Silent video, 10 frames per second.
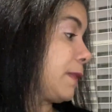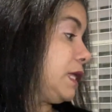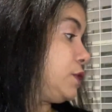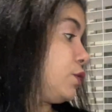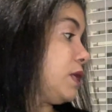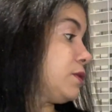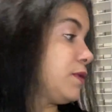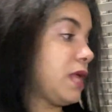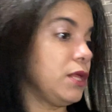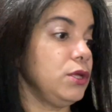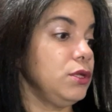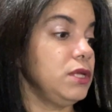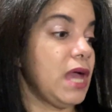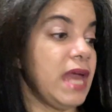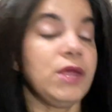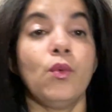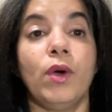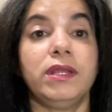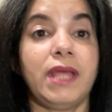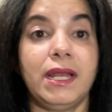So that's something that
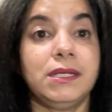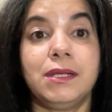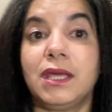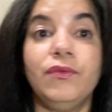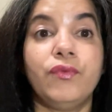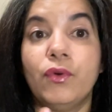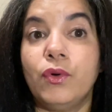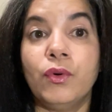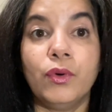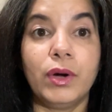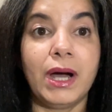anyone that is looking for